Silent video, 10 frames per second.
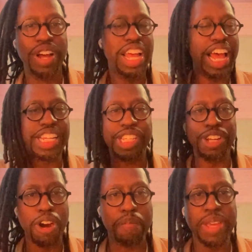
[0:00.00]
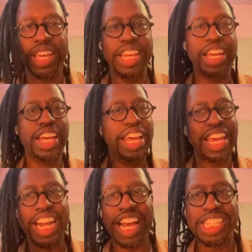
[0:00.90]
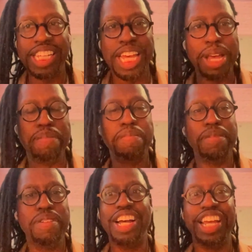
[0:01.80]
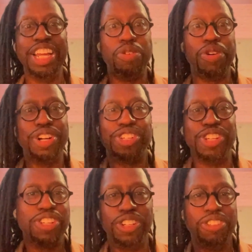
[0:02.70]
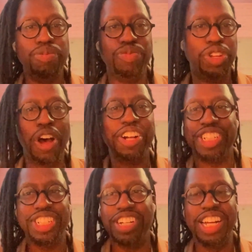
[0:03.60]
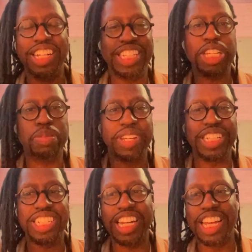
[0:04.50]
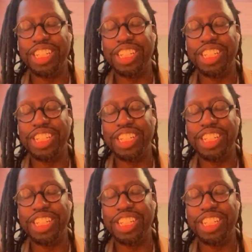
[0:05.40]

SERP, and SEM in order to launch a textbook exchange.